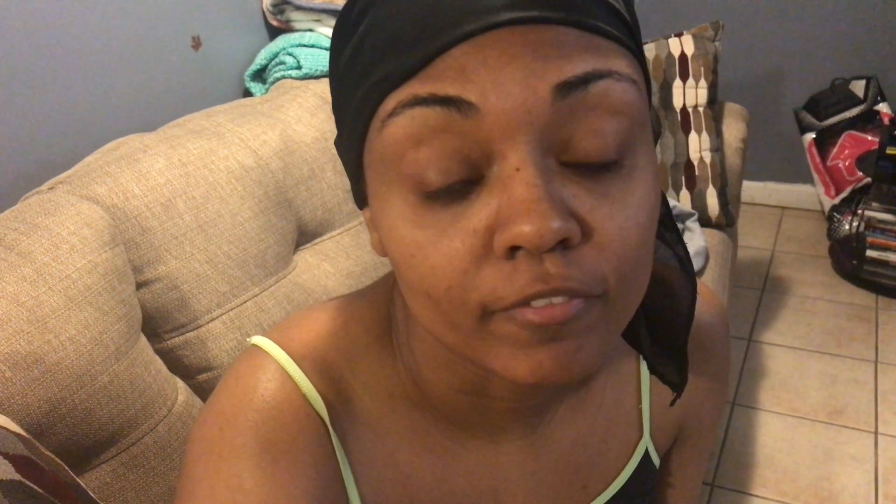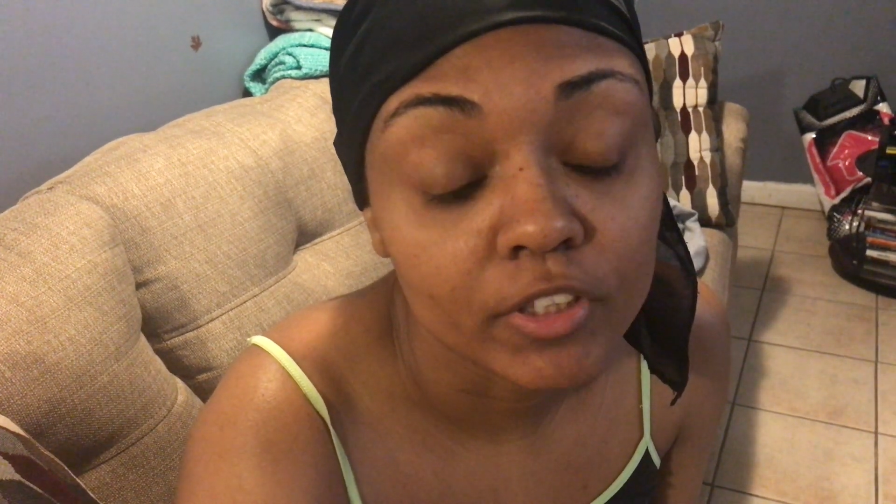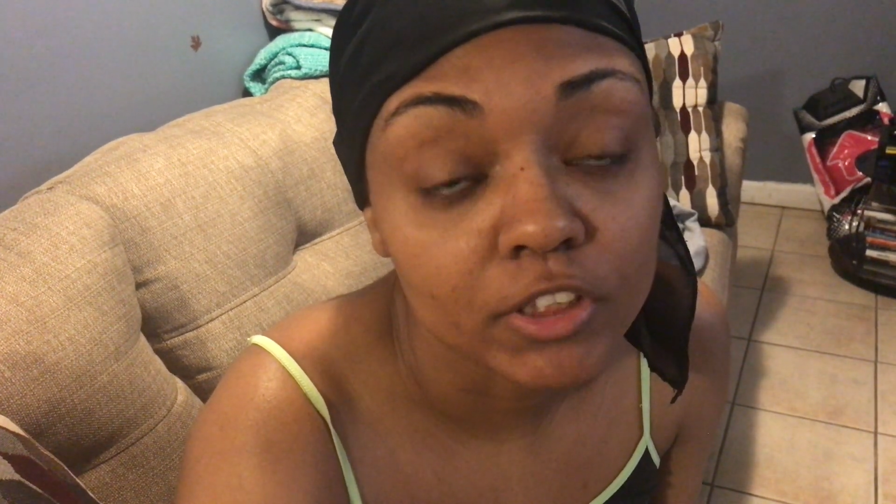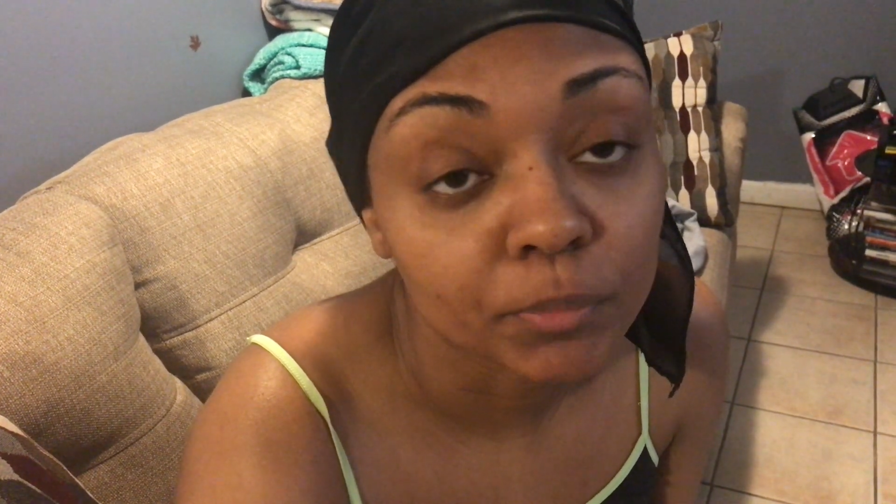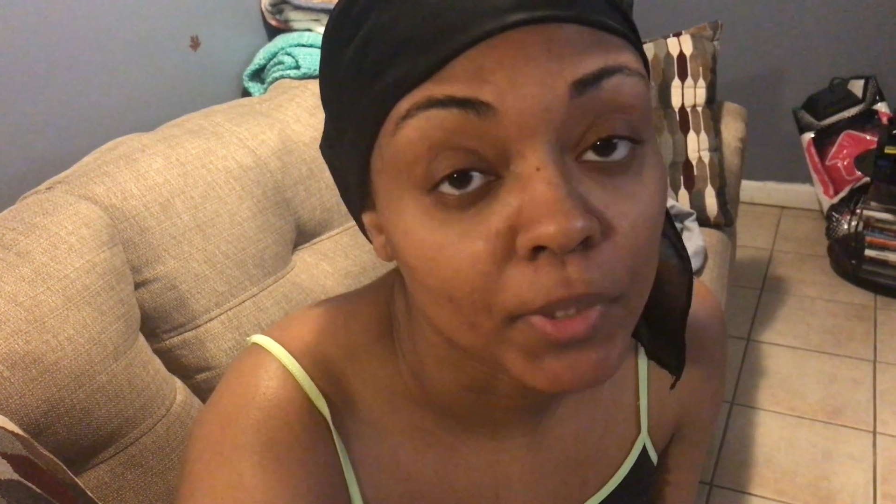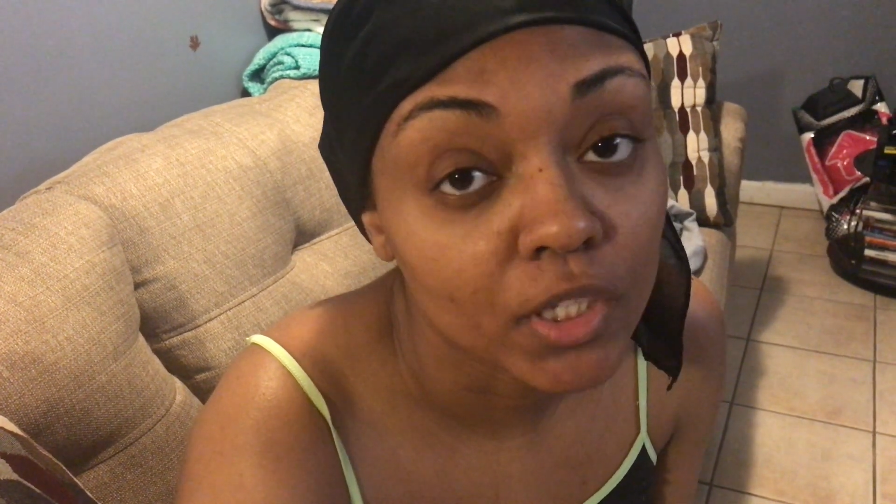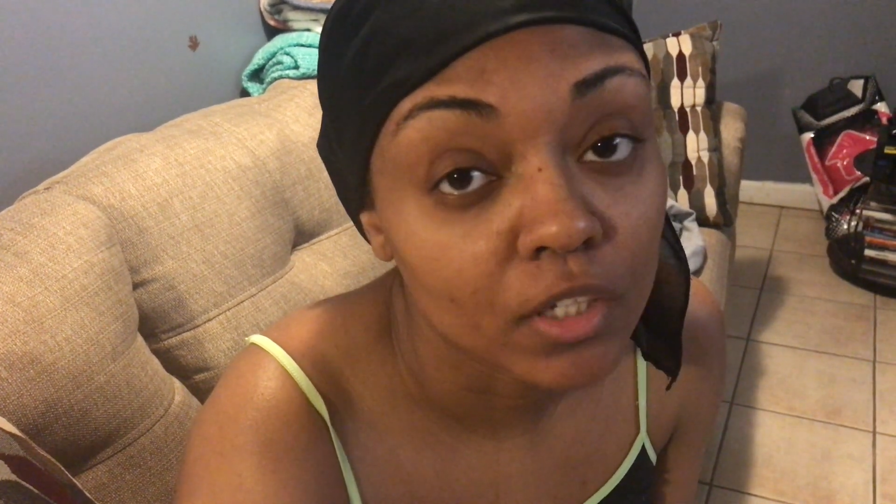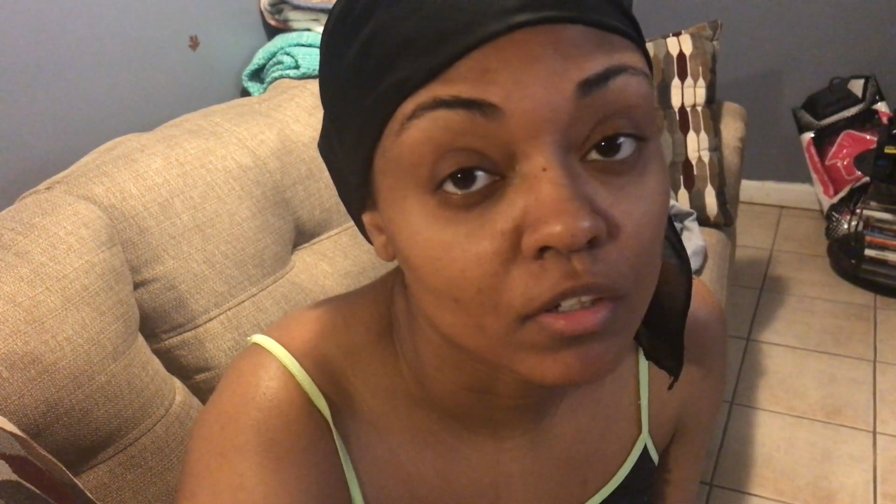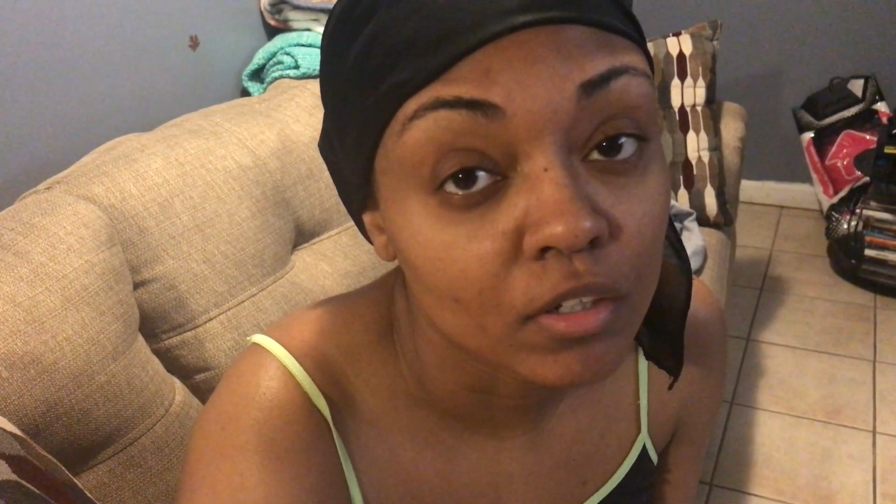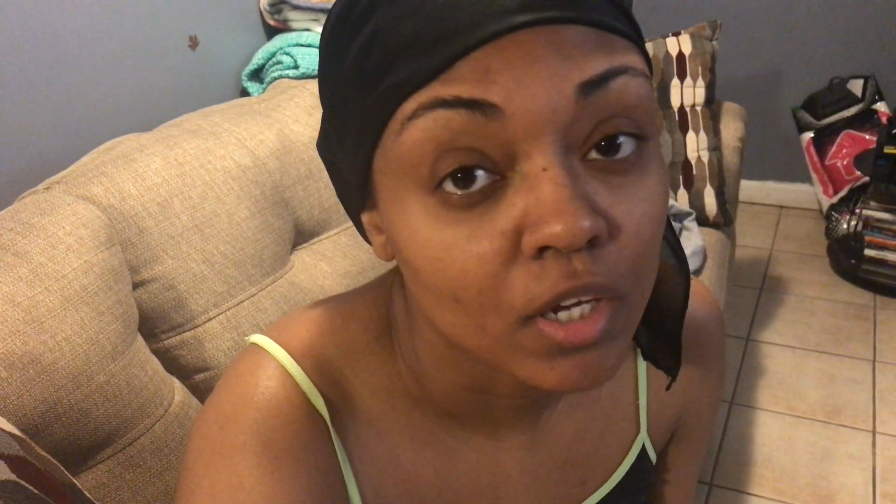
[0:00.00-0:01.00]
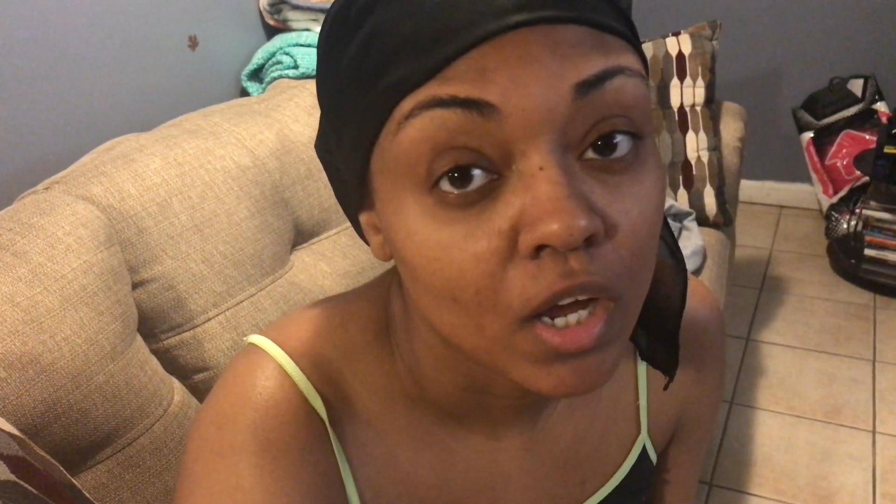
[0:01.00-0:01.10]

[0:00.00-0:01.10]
finished making